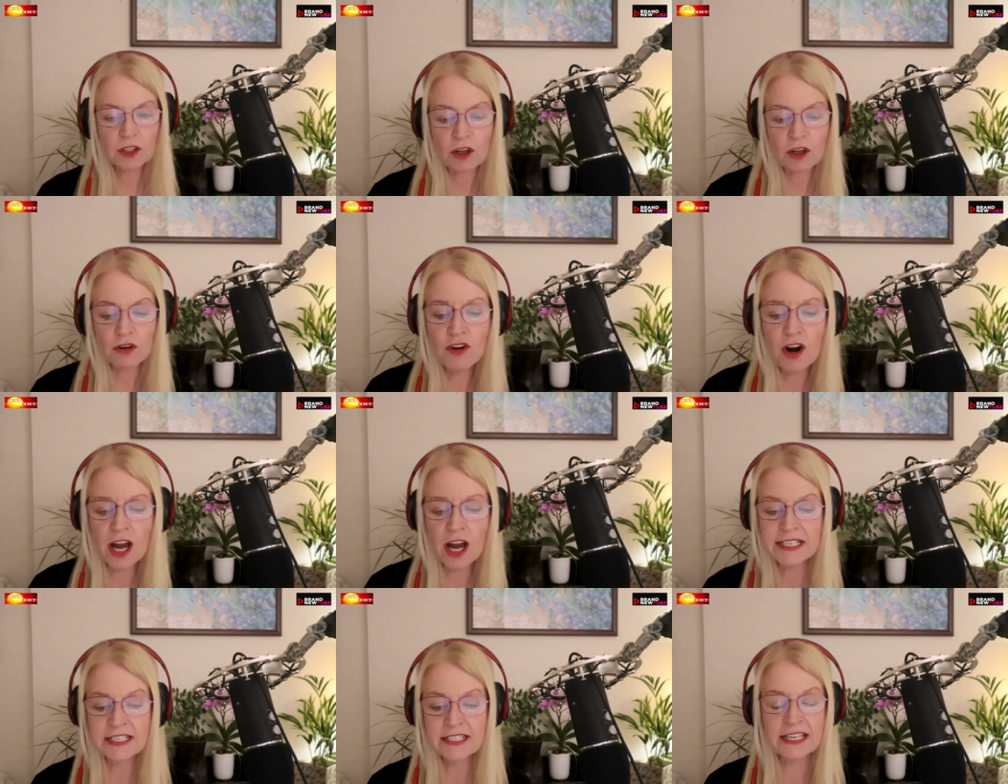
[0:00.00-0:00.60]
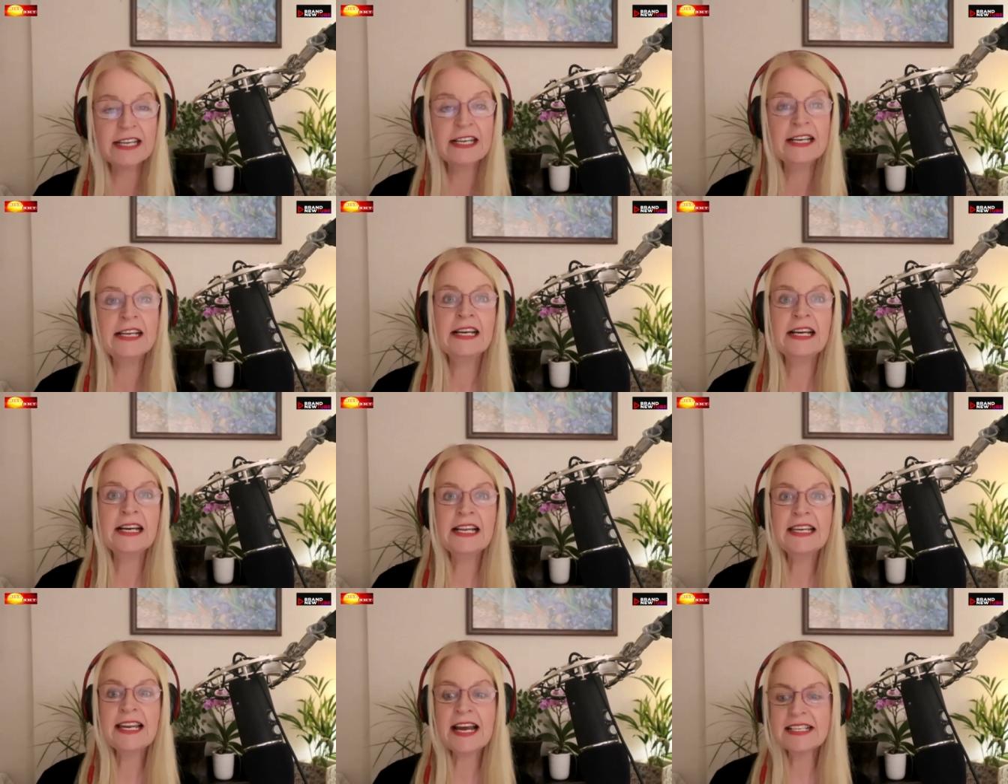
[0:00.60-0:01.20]
Right.
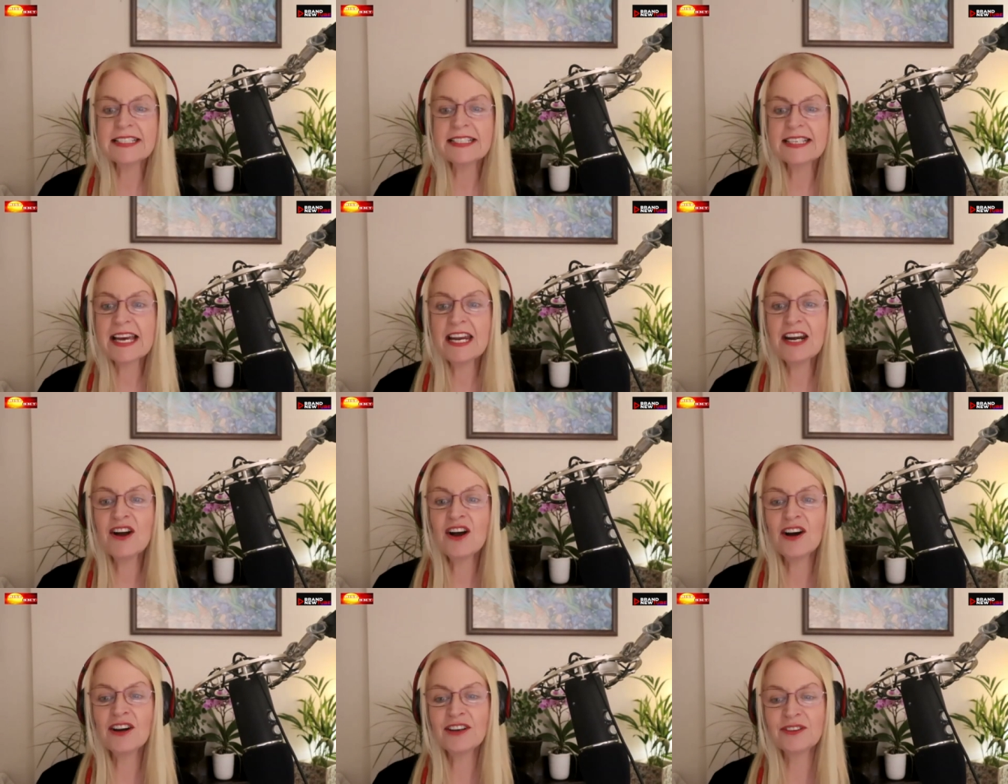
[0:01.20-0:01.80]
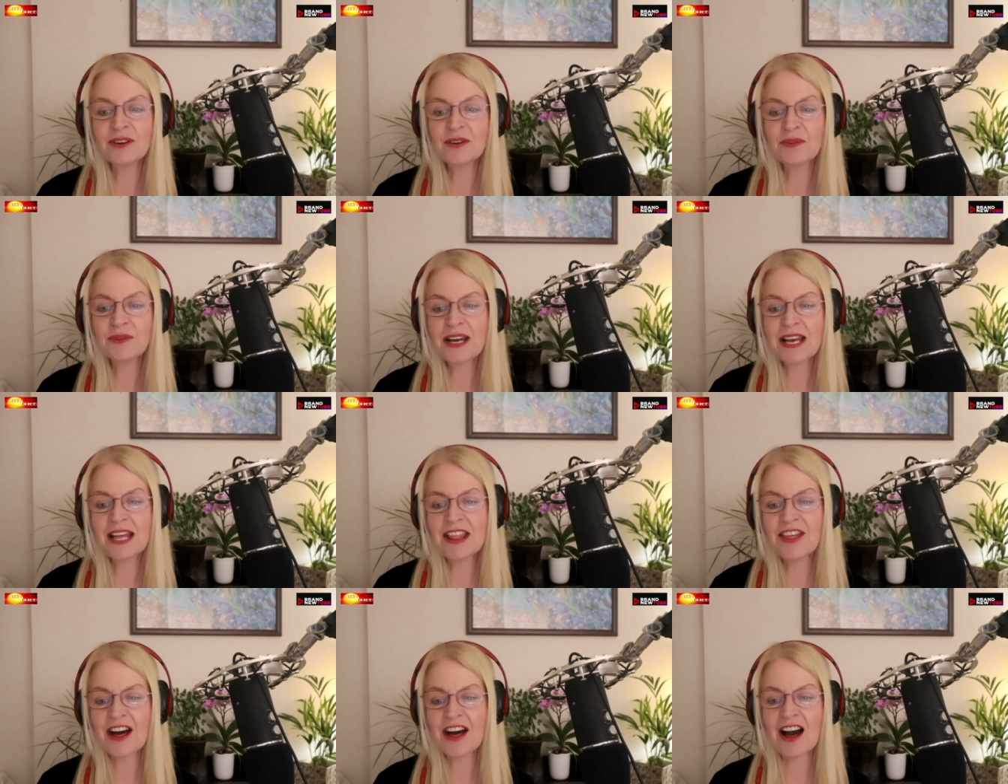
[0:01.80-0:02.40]
Let's get on
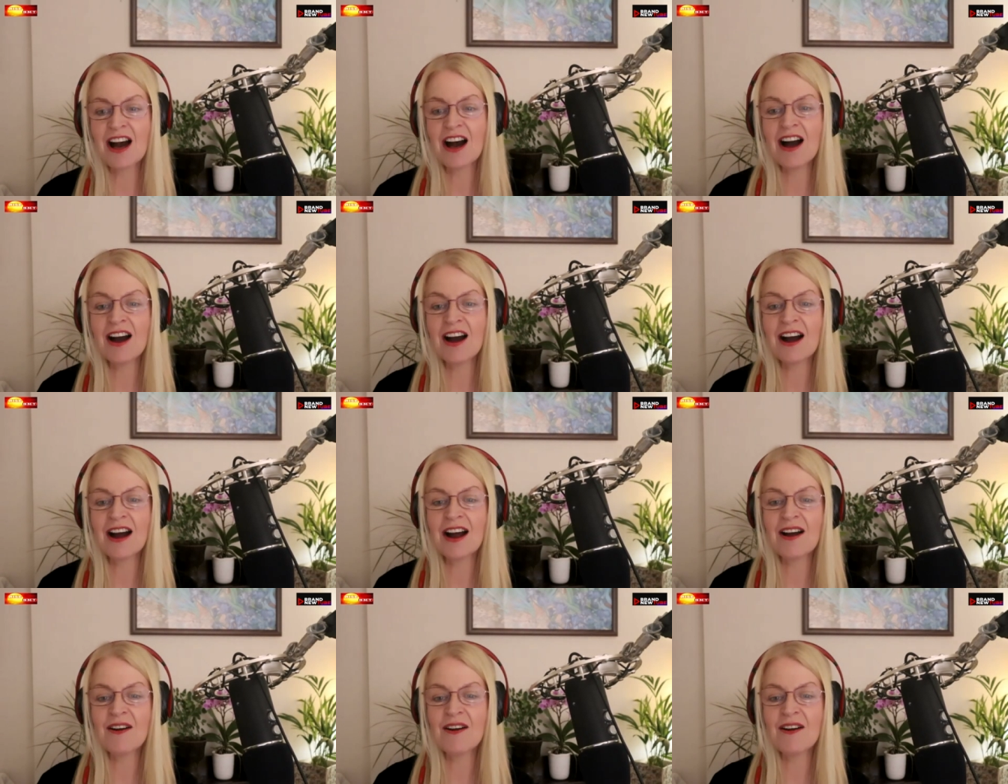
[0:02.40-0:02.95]
with our